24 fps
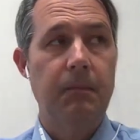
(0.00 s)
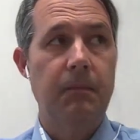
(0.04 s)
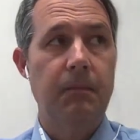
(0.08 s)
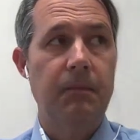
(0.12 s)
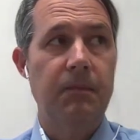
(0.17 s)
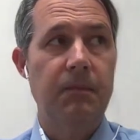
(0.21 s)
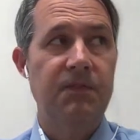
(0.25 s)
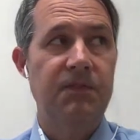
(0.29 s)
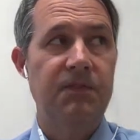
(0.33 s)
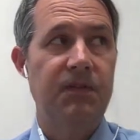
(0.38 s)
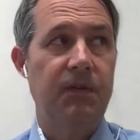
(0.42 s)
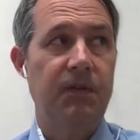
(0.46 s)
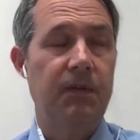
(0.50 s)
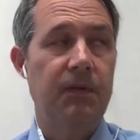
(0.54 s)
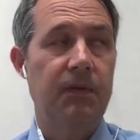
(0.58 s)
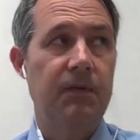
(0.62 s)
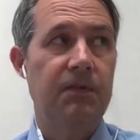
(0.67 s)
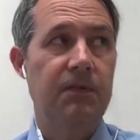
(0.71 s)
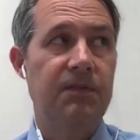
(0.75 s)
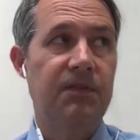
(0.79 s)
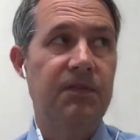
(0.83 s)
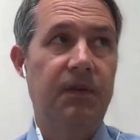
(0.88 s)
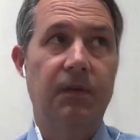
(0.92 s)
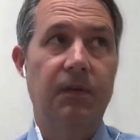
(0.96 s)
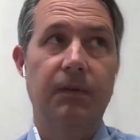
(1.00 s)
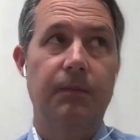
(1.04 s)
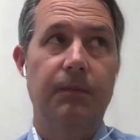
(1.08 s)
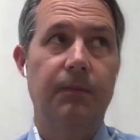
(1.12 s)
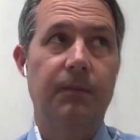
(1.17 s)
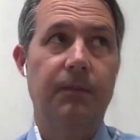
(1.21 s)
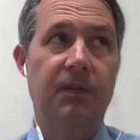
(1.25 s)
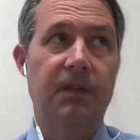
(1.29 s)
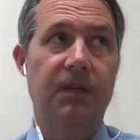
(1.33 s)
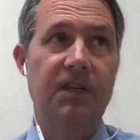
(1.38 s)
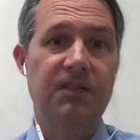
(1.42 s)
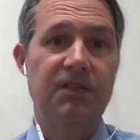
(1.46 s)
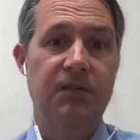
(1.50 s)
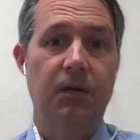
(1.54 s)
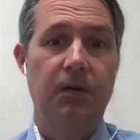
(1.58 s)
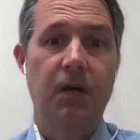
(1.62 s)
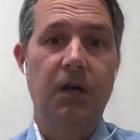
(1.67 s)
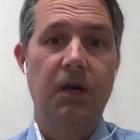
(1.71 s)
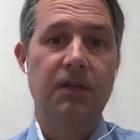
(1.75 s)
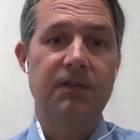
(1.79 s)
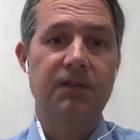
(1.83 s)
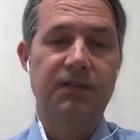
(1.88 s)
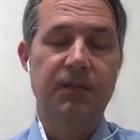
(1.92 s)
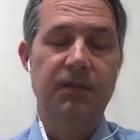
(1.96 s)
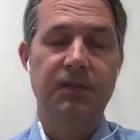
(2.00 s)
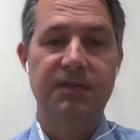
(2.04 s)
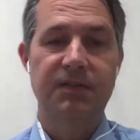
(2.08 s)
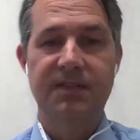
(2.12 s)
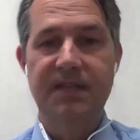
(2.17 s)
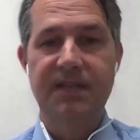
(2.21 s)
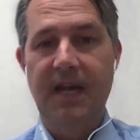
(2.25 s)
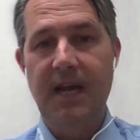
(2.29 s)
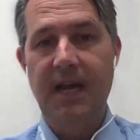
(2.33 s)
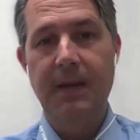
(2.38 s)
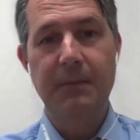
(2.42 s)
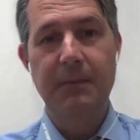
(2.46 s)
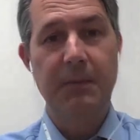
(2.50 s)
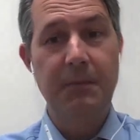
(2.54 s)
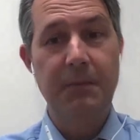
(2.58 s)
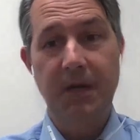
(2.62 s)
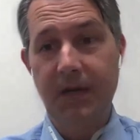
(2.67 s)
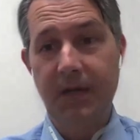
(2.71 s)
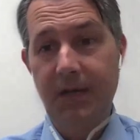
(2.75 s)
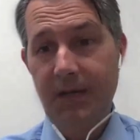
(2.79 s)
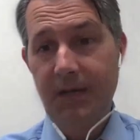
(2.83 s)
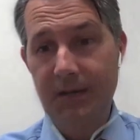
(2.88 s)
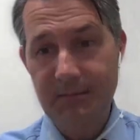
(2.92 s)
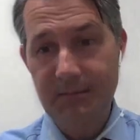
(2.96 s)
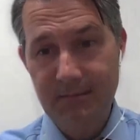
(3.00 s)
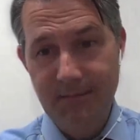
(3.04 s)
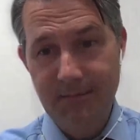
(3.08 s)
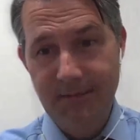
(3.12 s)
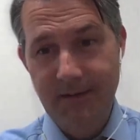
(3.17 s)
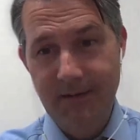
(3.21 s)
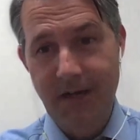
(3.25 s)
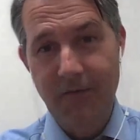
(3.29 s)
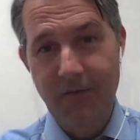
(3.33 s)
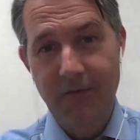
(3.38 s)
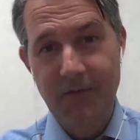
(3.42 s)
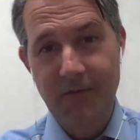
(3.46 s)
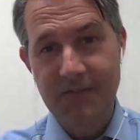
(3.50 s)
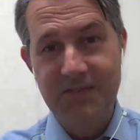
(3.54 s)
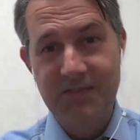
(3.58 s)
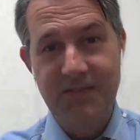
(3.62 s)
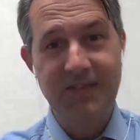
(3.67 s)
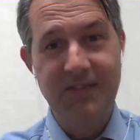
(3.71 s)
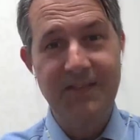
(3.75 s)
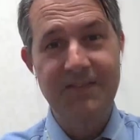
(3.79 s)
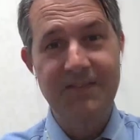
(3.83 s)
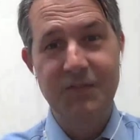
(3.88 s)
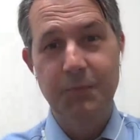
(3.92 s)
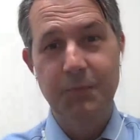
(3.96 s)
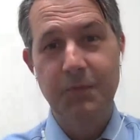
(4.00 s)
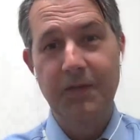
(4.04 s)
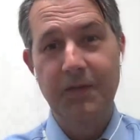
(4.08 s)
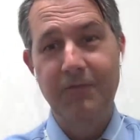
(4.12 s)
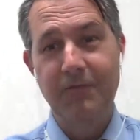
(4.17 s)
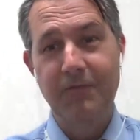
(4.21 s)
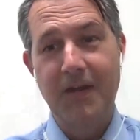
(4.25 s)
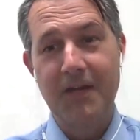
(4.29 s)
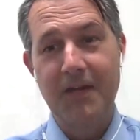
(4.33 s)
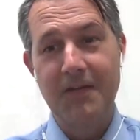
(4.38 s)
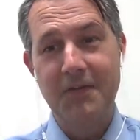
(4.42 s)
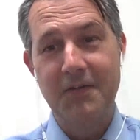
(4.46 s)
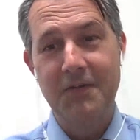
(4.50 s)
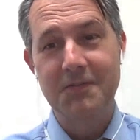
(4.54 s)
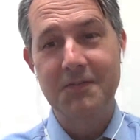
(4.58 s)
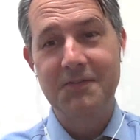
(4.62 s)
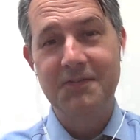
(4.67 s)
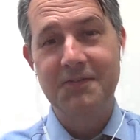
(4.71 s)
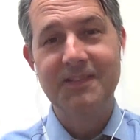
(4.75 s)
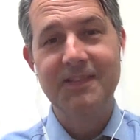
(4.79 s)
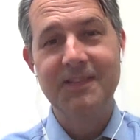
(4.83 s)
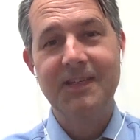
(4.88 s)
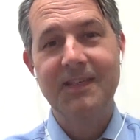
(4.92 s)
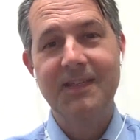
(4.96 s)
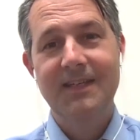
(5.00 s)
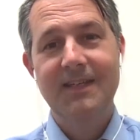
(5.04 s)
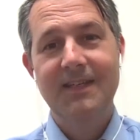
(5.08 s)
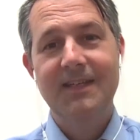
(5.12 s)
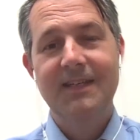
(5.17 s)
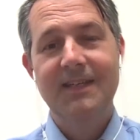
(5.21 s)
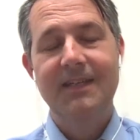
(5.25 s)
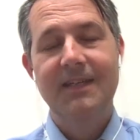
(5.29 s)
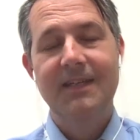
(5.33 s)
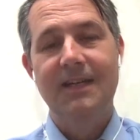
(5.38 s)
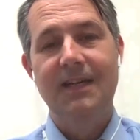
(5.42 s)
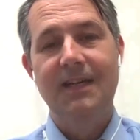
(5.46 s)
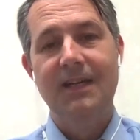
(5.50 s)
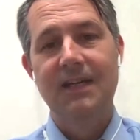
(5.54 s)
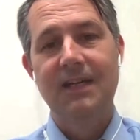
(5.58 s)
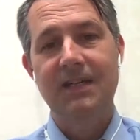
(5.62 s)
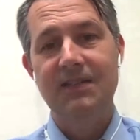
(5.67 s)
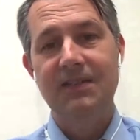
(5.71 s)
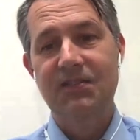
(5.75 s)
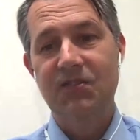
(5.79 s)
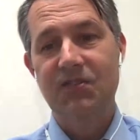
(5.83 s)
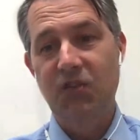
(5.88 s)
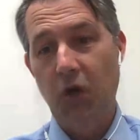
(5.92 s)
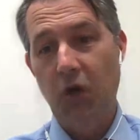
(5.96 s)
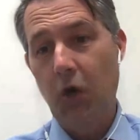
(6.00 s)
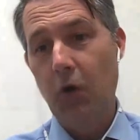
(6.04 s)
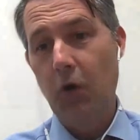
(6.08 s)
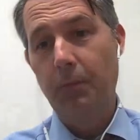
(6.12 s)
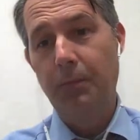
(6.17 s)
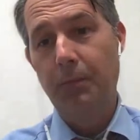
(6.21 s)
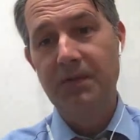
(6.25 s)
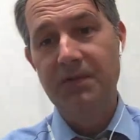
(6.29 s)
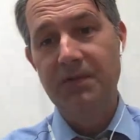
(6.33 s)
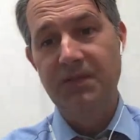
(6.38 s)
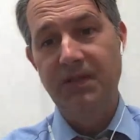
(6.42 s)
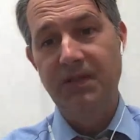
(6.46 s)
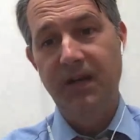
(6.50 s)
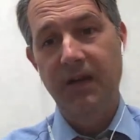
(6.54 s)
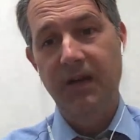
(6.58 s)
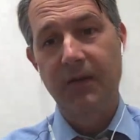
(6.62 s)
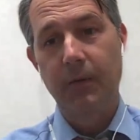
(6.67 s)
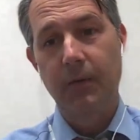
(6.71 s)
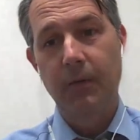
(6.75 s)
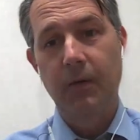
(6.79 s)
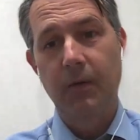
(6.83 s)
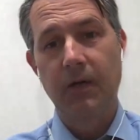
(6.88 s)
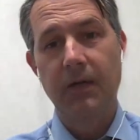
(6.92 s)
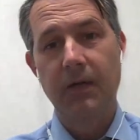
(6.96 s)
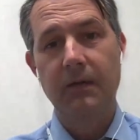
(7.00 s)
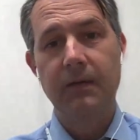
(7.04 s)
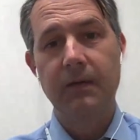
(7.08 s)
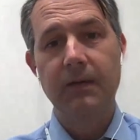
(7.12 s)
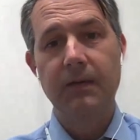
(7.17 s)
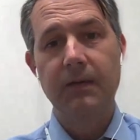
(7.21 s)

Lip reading: So these are all, so time and money, obviously two big factors. Scope is another one.